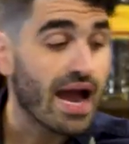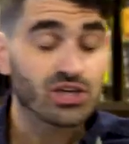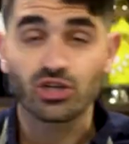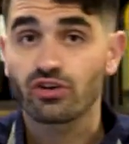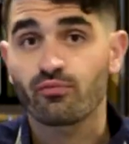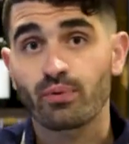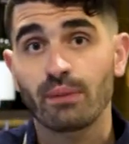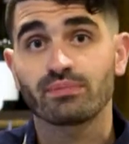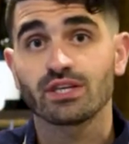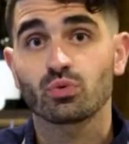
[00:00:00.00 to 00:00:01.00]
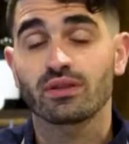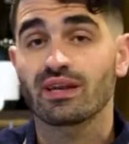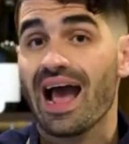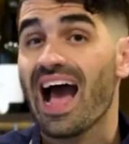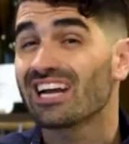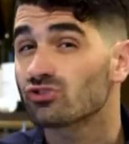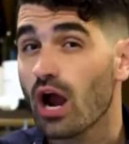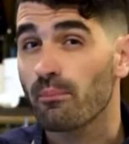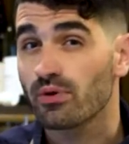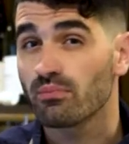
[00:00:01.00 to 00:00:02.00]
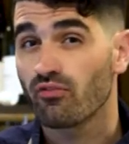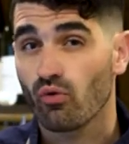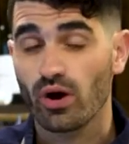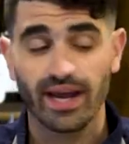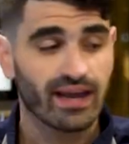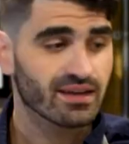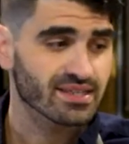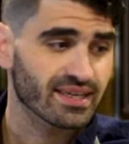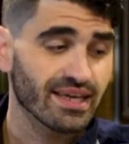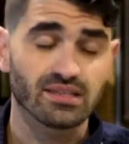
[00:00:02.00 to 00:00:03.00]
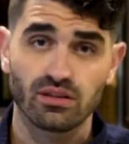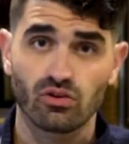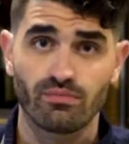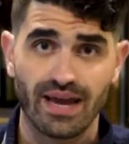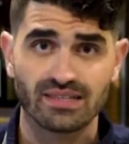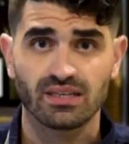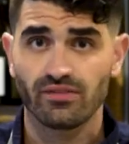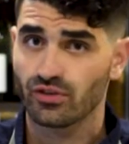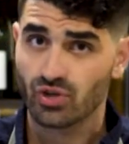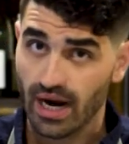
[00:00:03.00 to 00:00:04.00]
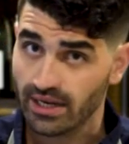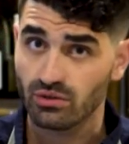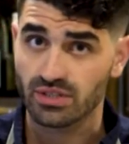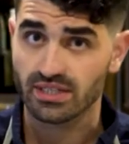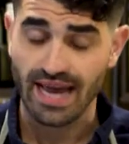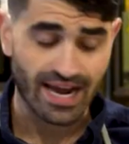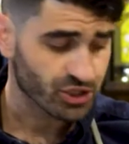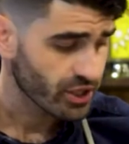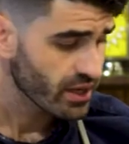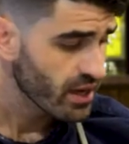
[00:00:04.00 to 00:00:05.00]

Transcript: I should have prepped this with an eyedropper beforehand, because it gets a little messy if you're trying to use a dasher.